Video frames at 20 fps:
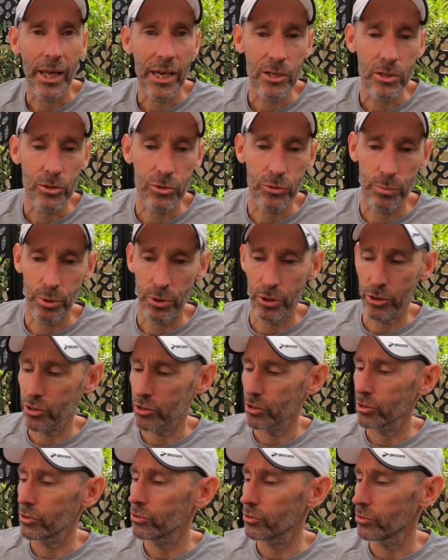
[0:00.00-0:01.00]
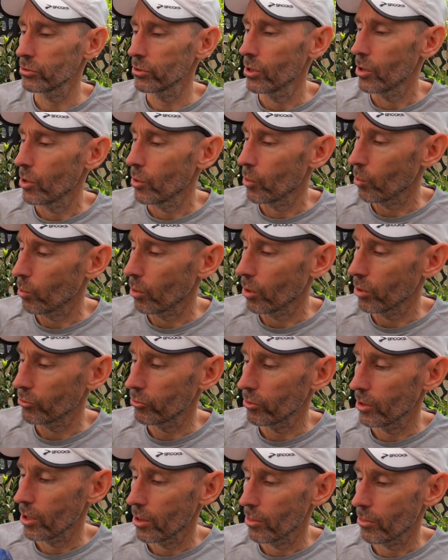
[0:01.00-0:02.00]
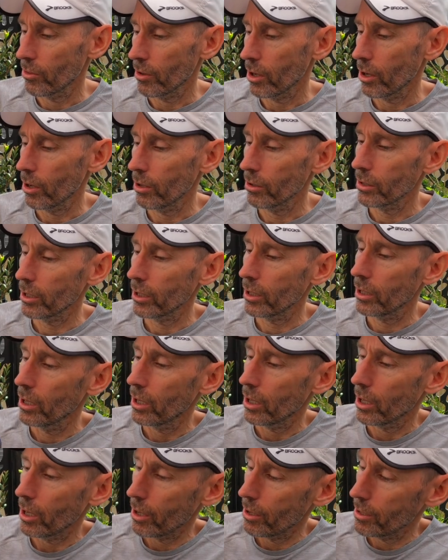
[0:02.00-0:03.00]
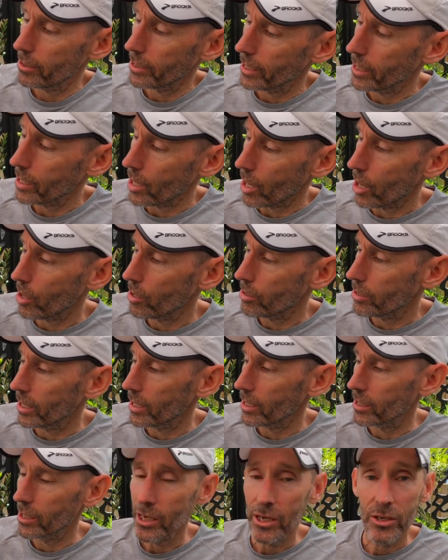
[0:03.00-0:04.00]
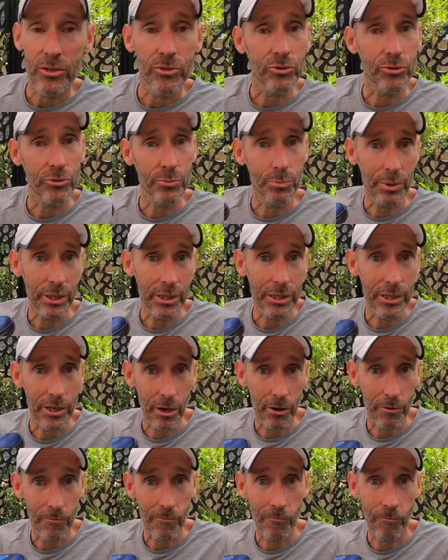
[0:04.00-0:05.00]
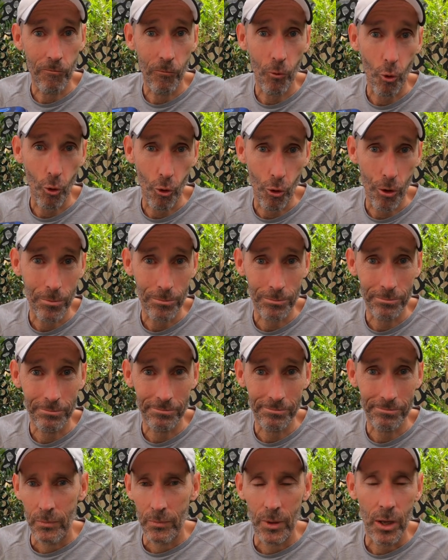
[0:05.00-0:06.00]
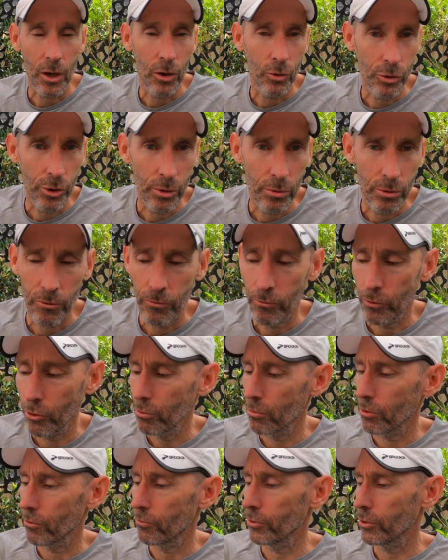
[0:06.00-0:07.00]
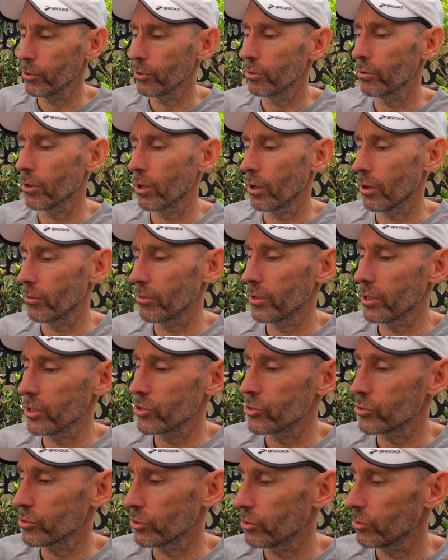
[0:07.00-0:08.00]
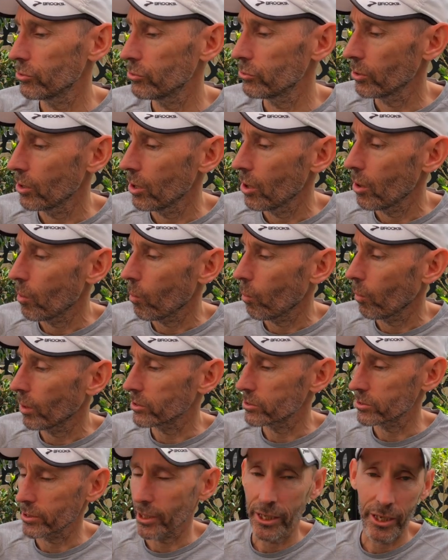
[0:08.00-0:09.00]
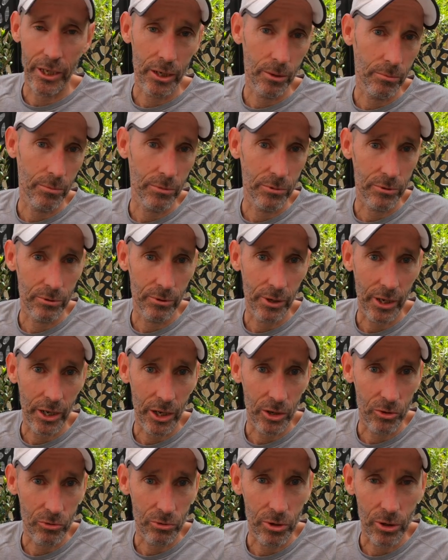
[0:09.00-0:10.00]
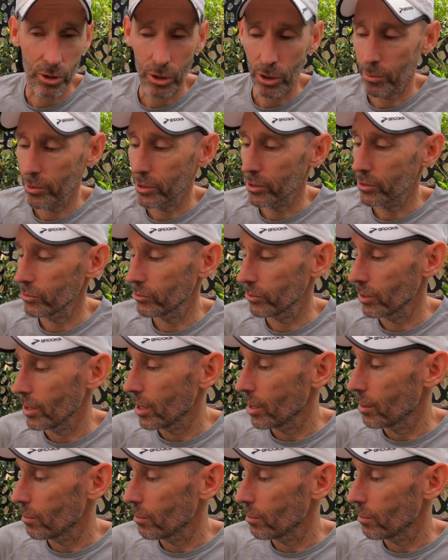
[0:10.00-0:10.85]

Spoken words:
latest purchase was the Hoka One Speedgoat 4. I'll do a full review on these shoes once I get them to 100 kilometers,